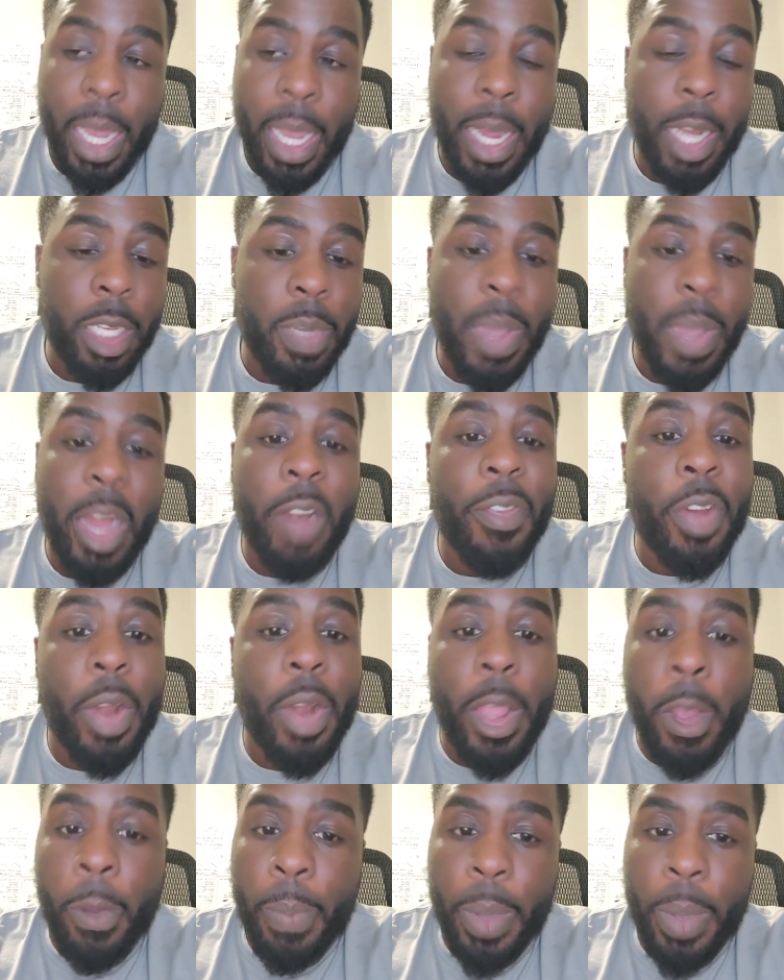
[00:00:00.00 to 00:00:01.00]
It doesn't matter if you're
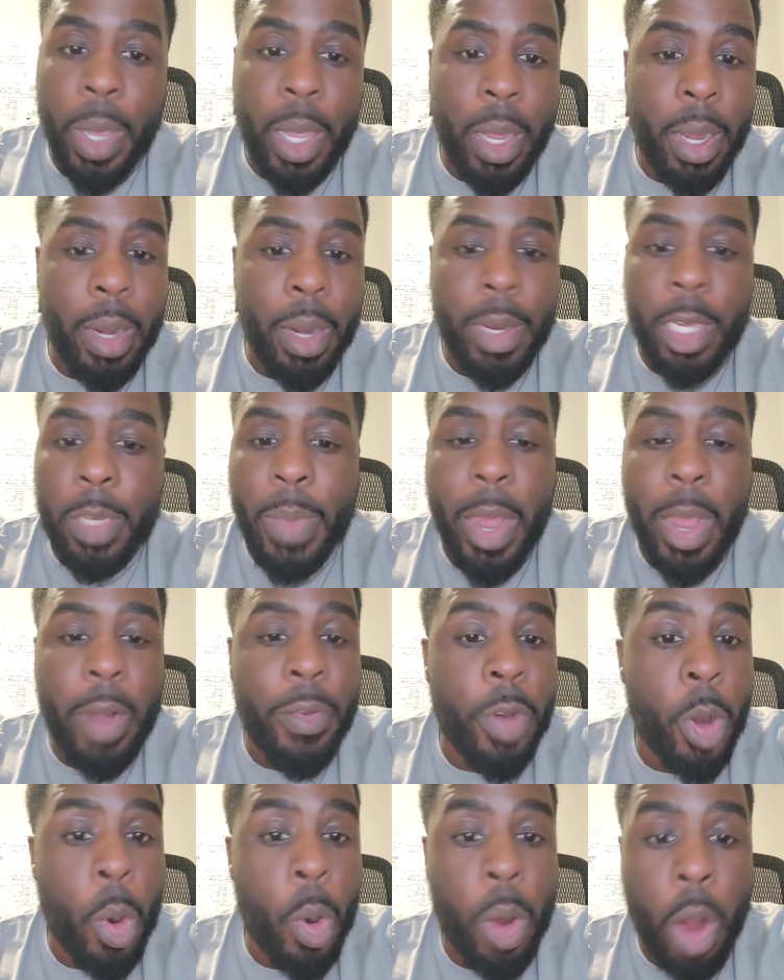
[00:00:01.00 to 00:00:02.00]
LPN. It doesn't matter
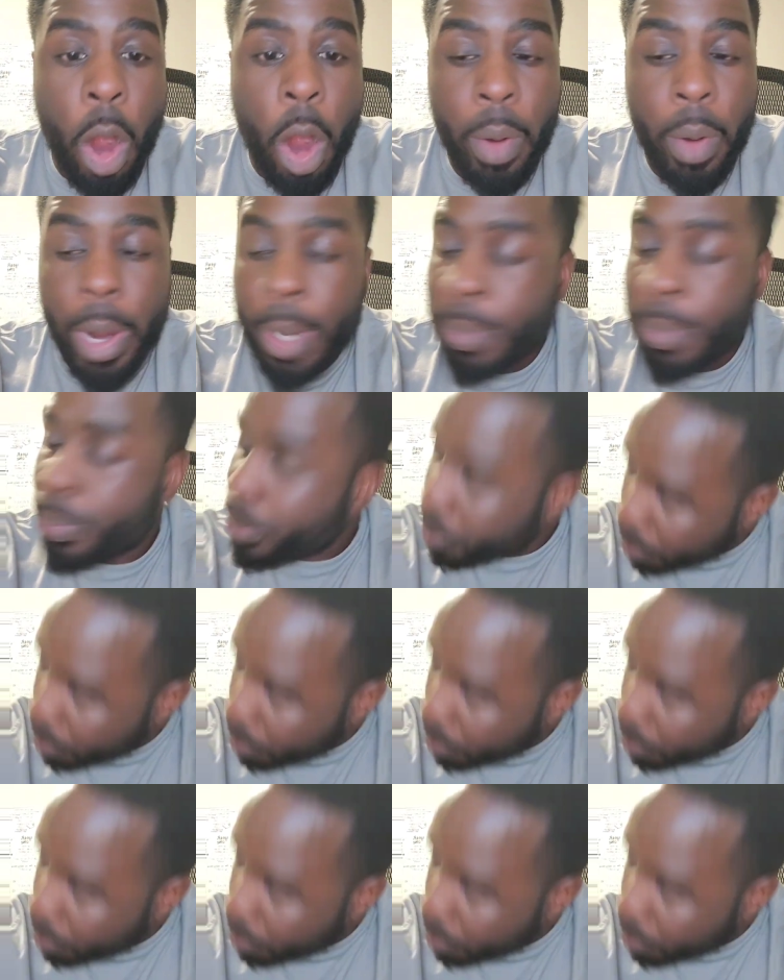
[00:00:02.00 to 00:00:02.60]
if you're going RN.